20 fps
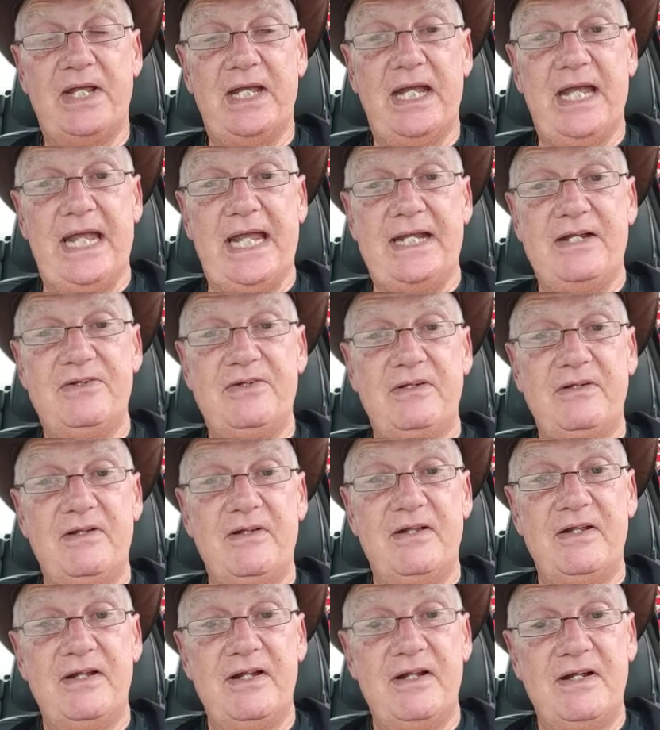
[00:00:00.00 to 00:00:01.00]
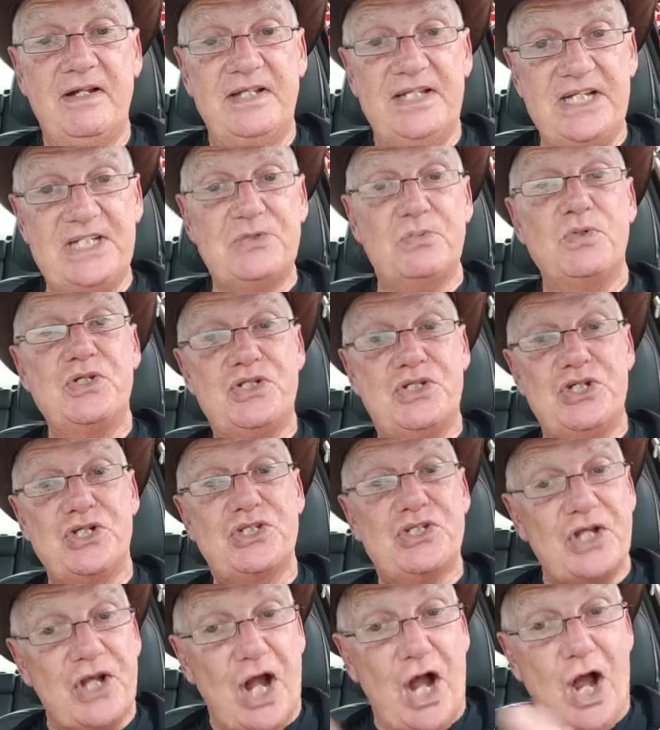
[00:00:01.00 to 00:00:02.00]
And this was
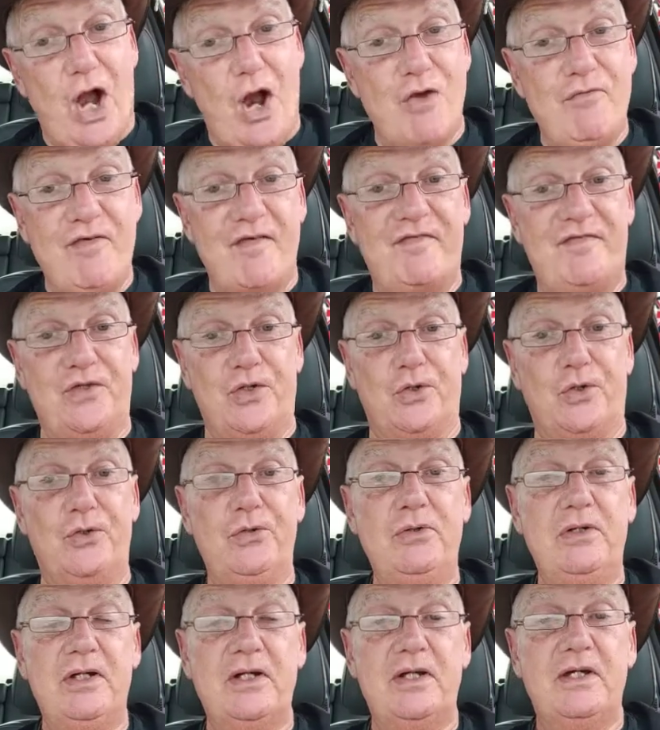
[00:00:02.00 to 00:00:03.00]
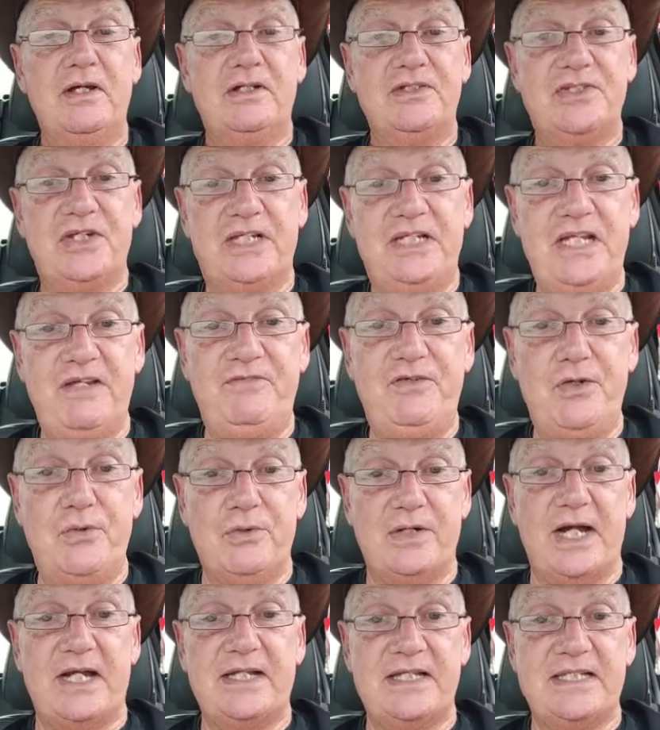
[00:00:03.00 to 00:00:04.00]
just an overview to give
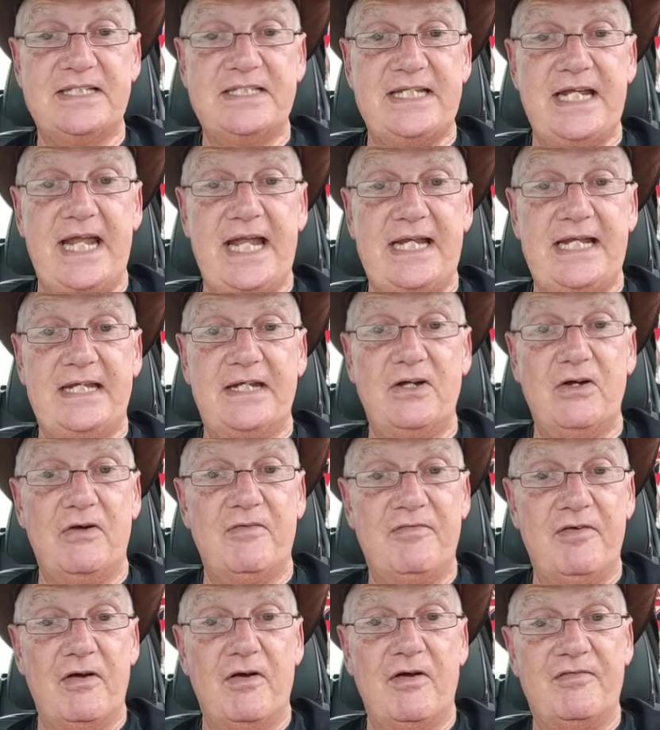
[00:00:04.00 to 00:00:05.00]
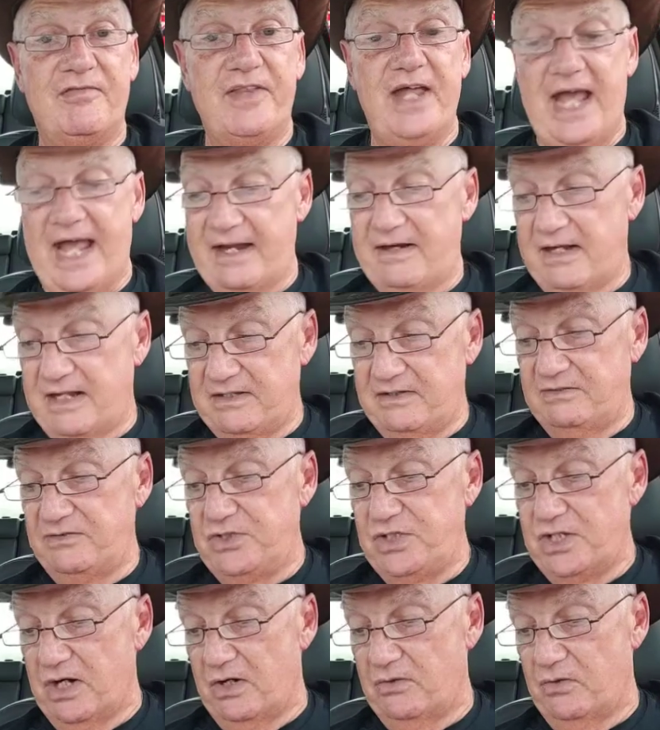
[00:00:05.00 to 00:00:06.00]
you an understanding of that. And,
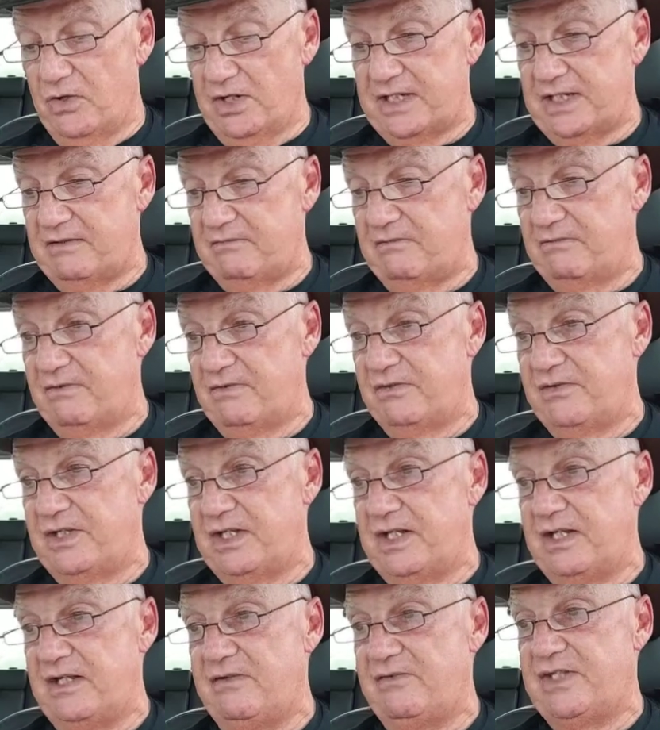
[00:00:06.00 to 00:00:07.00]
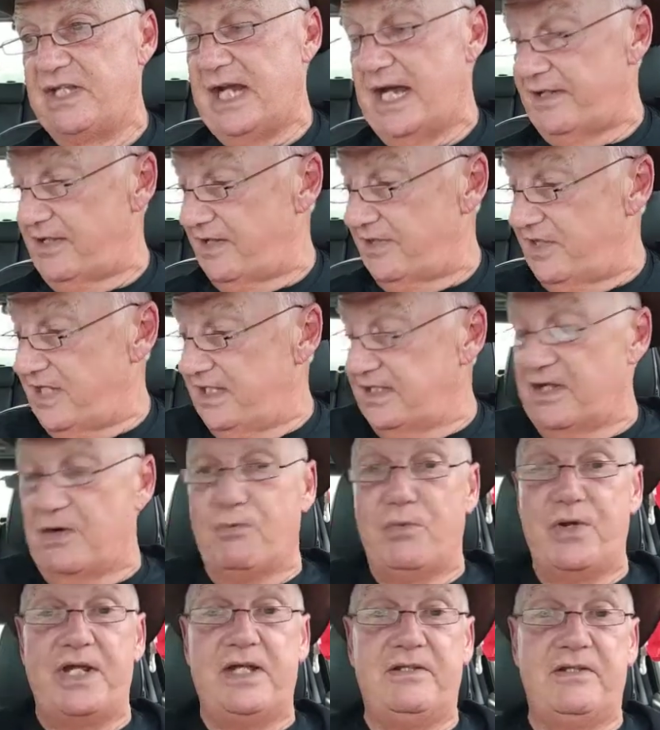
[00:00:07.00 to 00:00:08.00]
you know, like the other thing
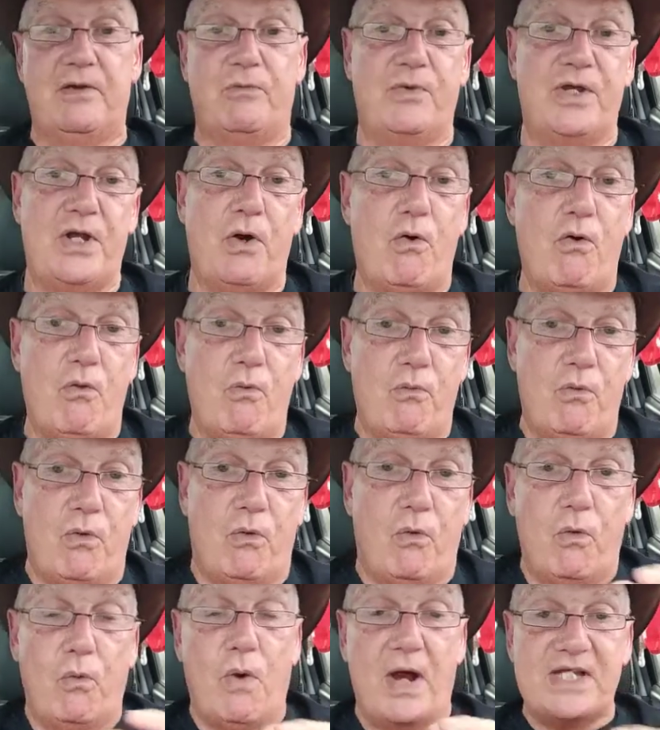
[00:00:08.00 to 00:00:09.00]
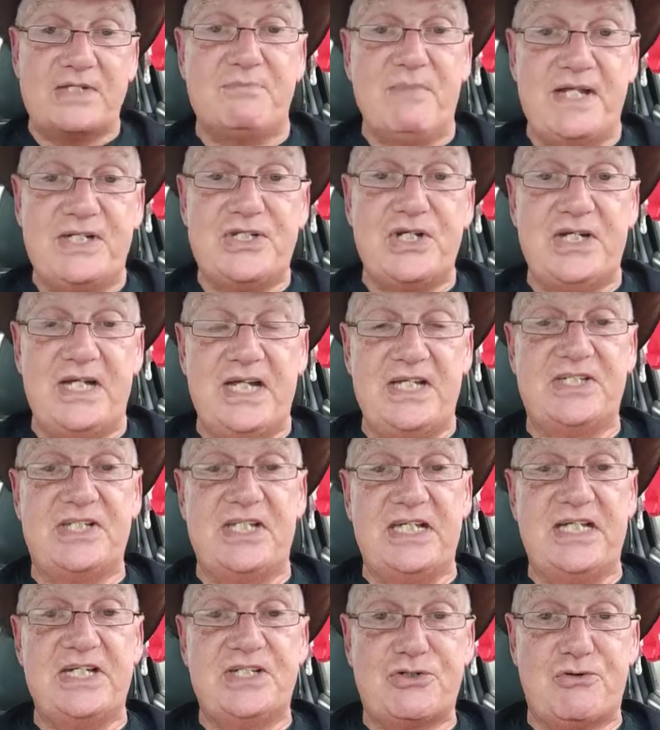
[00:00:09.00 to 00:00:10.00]
that we always mention is
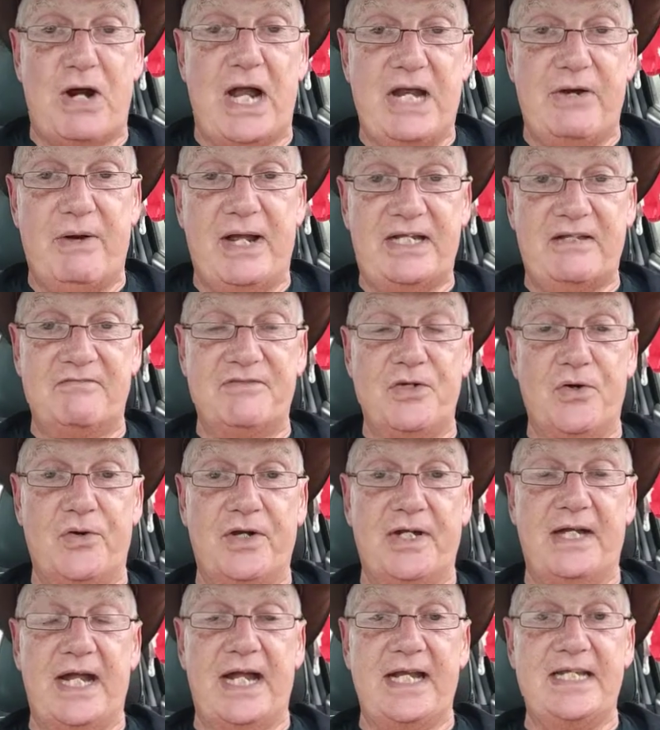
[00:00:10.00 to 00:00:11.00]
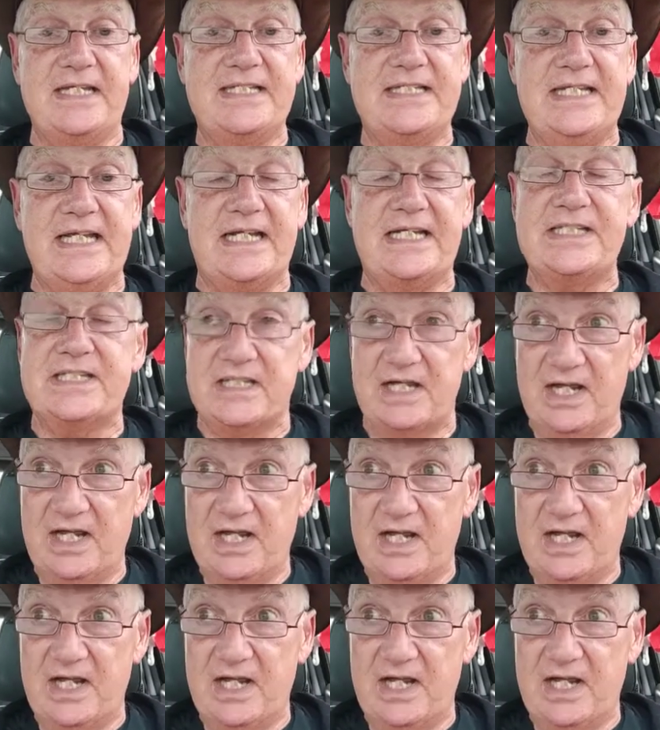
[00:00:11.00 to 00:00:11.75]
the Australia Act of 1986,